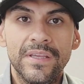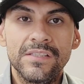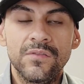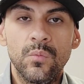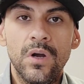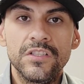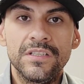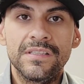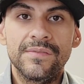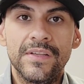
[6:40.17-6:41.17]
thanks for
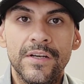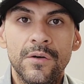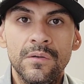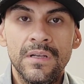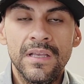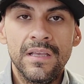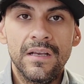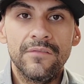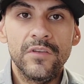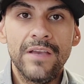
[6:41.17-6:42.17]
watching this video.
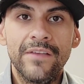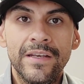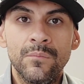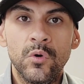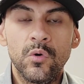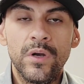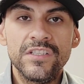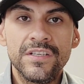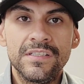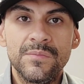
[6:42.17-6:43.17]
If you have any more
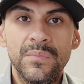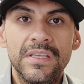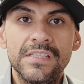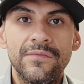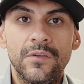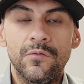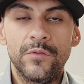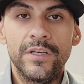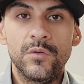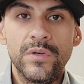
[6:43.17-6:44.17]
questions, please feel
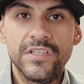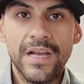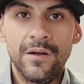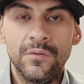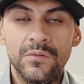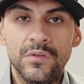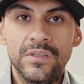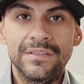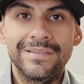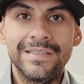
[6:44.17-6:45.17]
free to reach out. You
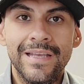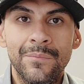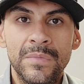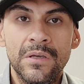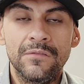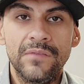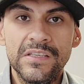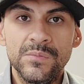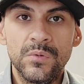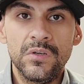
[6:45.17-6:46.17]
can DM me on
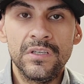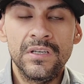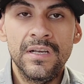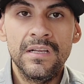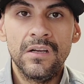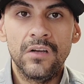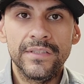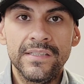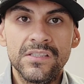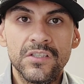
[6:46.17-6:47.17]
Facebook,
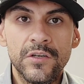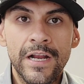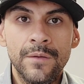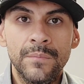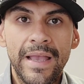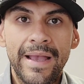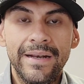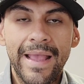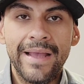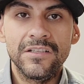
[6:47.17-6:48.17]
on Instagram
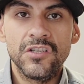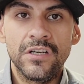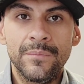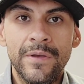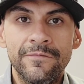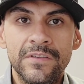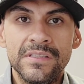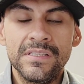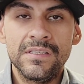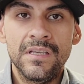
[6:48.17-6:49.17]
at
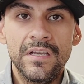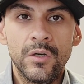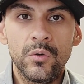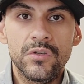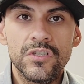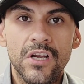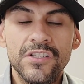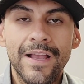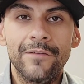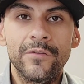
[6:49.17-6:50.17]
JohnnyMemphis, or
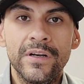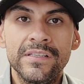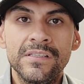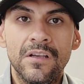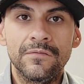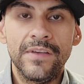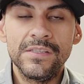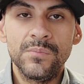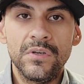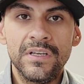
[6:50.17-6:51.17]
Josh Alvarez on
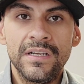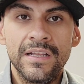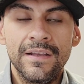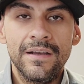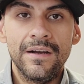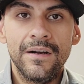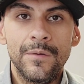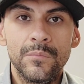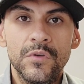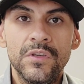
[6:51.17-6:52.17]
Facebook.
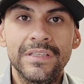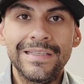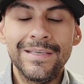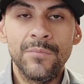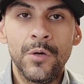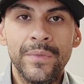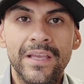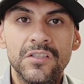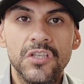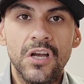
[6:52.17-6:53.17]
You can email
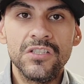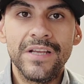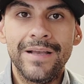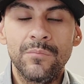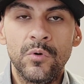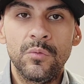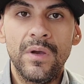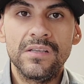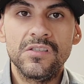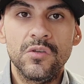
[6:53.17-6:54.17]
me at
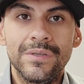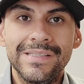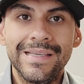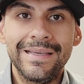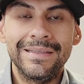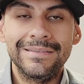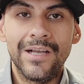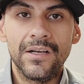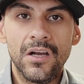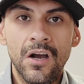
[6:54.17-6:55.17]

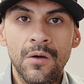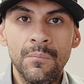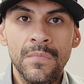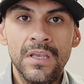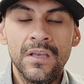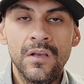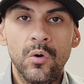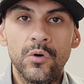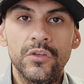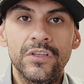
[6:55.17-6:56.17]
josh@motoboxusa.com,
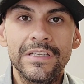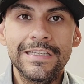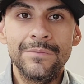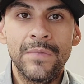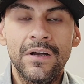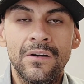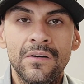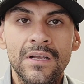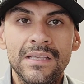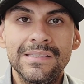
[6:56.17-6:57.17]
or you can
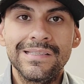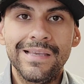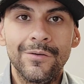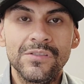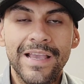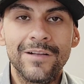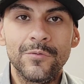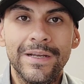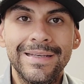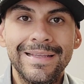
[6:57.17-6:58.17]
email
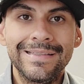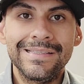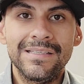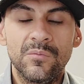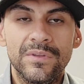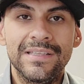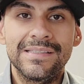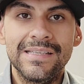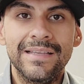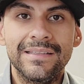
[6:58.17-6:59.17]
sales@radiant with a
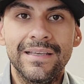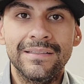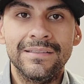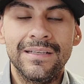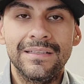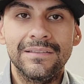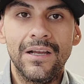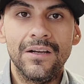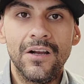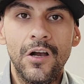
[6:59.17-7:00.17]
Z at the end
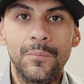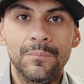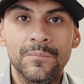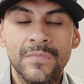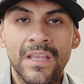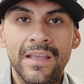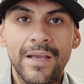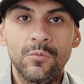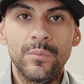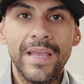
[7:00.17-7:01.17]
.com,
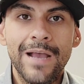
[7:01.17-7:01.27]
and we'll be